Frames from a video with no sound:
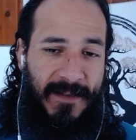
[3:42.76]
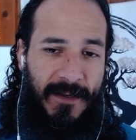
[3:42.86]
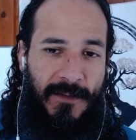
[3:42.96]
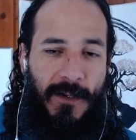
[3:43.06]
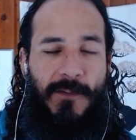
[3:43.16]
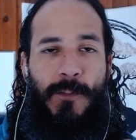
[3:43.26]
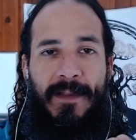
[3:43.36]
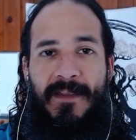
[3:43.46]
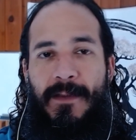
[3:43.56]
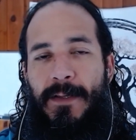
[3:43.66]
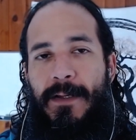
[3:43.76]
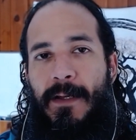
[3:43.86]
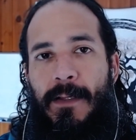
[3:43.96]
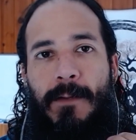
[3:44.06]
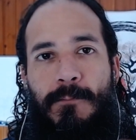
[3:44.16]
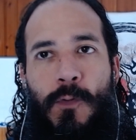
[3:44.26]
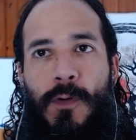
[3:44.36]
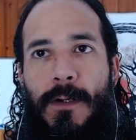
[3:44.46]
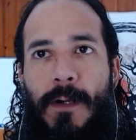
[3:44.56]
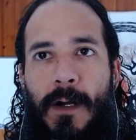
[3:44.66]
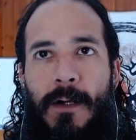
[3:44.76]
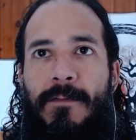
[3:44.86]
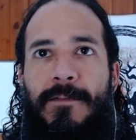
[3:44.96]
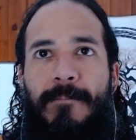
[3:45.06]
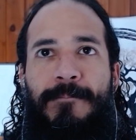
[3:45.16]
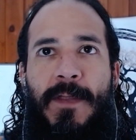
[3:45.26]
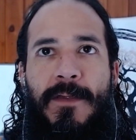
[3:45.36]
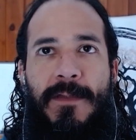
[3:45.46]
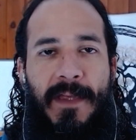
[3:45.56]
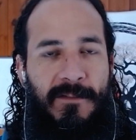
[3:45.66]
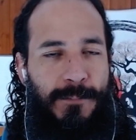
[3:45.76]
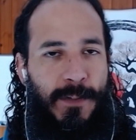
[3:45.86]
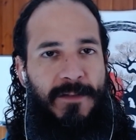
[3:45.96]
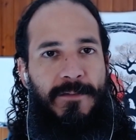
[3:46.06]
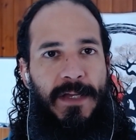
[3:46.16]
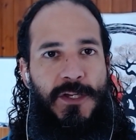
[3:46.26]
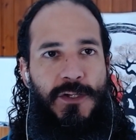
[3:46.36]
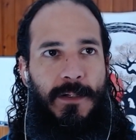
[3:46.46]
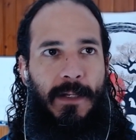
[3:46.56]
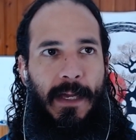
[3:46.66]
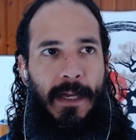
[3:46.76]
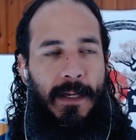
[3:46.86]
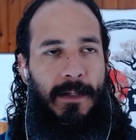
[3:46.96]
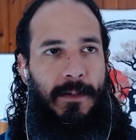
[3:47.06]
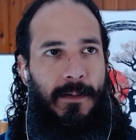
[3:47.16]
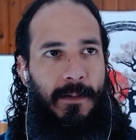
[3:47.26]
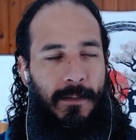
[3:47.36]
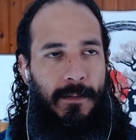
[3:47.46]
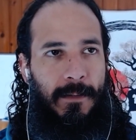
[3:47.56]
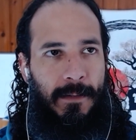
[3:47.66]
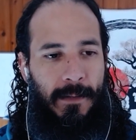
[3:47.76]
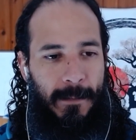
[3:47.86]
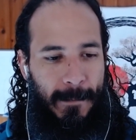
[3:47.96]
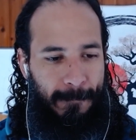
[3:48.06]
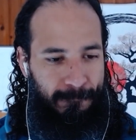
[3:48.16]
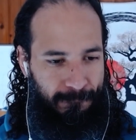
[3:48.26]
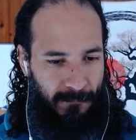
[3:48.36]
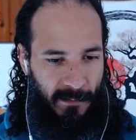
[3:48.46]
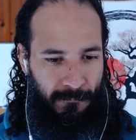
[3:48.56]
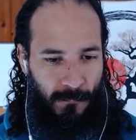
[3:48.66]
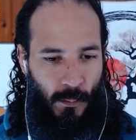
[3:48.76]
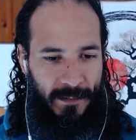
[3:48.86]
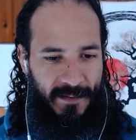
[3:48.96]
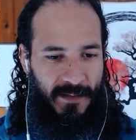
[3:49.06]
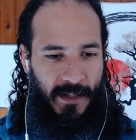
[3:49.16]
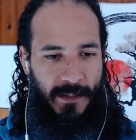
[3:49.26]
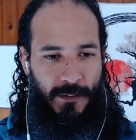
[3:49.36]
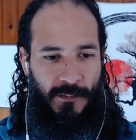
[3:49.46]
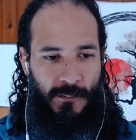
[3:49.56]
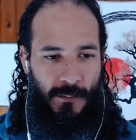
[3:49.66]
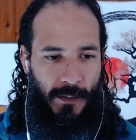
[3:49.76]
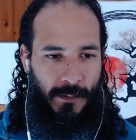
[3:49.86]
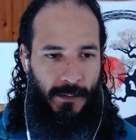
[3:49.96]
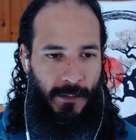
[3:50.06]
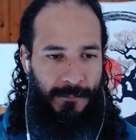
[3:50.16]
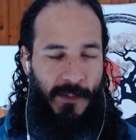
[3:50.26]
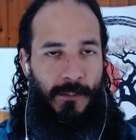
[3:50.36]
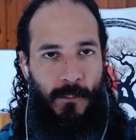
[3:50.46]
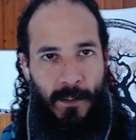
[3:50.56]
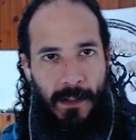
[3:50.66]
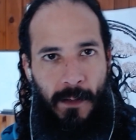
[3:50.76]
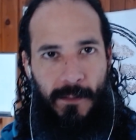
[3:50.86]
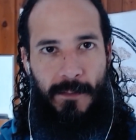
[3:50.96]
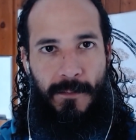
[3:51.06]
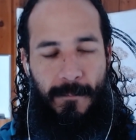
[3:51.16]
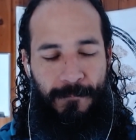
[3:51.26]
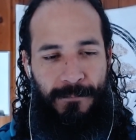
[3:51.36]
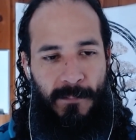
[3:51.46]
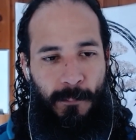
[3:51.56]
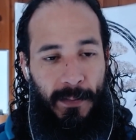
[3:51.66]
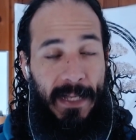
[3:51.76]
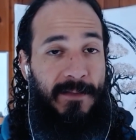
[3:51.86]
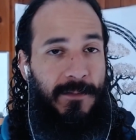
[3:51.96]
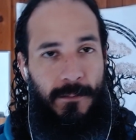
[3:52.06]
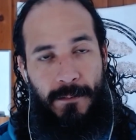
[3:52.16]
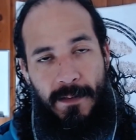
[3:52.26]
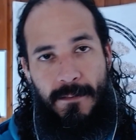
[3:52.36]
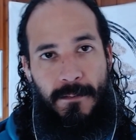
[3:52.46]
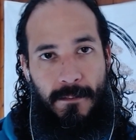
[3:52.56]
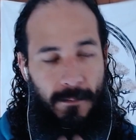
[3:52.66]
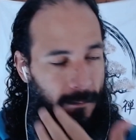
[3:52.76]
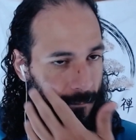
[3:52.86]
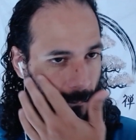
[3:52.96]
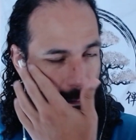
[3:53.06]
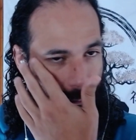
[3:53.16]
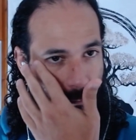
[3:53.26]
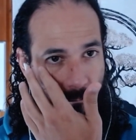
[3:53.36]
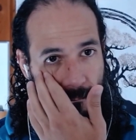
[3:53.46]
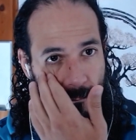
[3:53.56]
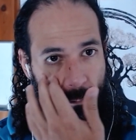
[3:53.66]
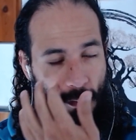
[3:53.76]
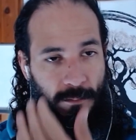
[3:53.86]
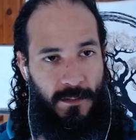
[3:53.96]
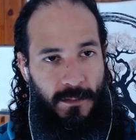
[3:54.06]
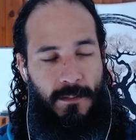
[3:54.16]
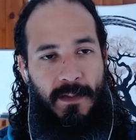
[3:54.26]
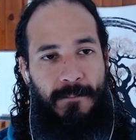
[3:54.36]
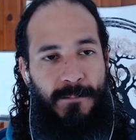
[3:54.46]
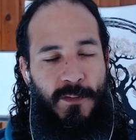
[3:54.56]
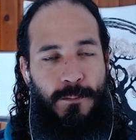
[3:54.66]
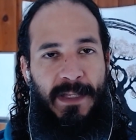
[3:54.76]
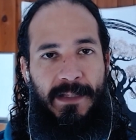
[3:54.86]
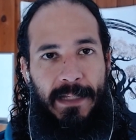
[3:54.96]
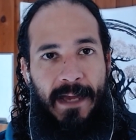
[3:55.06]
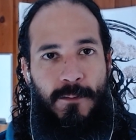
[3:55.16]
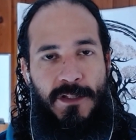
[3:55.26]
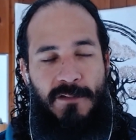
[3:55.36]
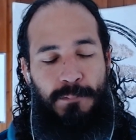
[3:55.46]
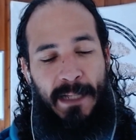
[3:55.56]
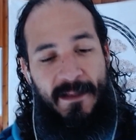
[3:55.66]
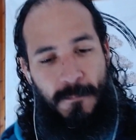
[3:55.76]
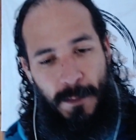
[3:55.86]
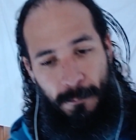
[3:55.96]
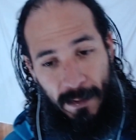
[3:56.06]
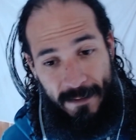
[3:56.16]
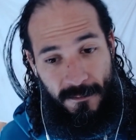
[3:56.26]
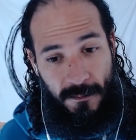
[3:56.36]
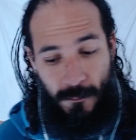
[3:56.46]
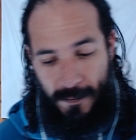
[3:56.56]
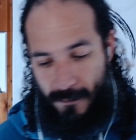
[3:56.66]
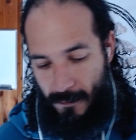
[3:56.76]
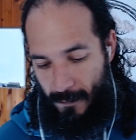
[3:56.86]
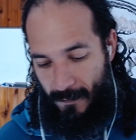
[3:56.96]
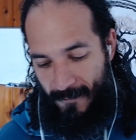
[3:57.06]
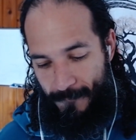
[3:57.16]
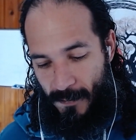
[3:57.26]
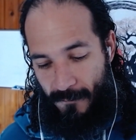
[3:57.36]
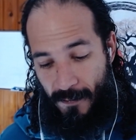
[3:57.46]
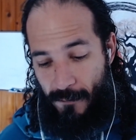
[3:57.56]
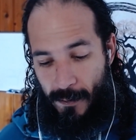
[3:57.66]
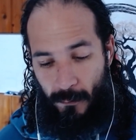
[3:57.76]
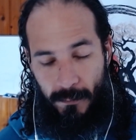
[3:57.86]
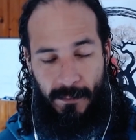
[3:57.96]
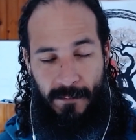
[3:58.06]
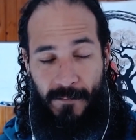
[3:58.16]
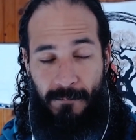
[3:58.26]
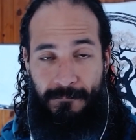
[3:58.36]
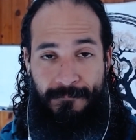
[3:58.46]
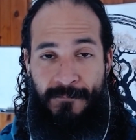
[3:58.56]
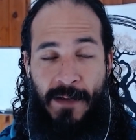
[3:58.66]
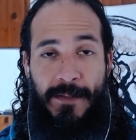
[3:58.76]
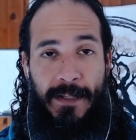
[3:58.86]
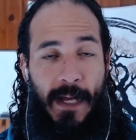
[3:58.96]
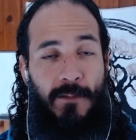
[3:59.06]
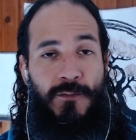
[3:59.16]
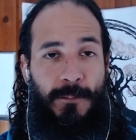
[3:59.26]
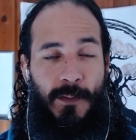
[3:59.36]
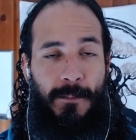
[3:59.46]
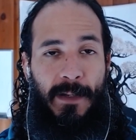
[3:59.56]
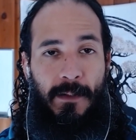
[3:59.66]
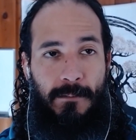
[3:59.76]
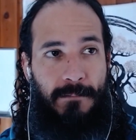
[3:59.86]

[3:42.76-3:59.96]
start to exhibit a lot more of self-preservation and a more desire to commune with others. Plants do this. We just don't seem to speak the language of plants, but plants do this. They're very old and they're very knowledgeable about